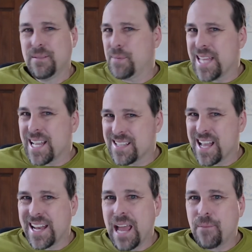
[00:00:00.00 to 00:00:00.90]
But that's
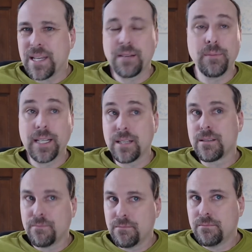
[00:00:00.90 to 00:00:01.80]
not happening
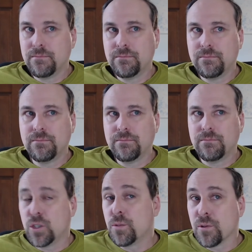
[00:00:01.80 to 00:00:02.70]
because
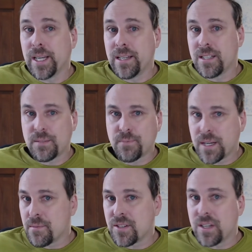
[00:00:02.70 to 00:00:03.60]
Uber Eats is
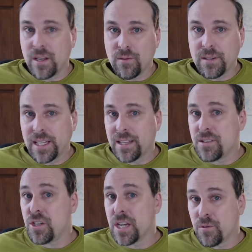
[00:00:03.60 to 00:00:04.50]
pretty much the only thing
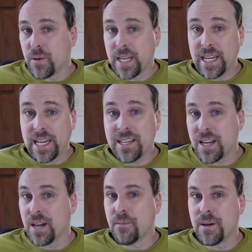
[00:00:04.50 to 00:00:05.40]
that's generating
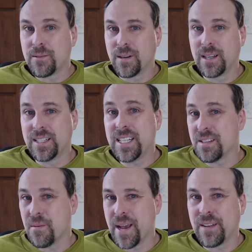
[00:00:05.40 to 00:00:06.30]
income, a
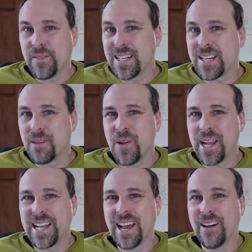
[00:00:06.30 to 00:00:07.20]
decent amount of income
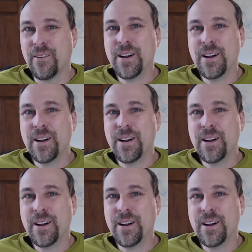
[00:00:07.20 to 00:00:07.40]
right now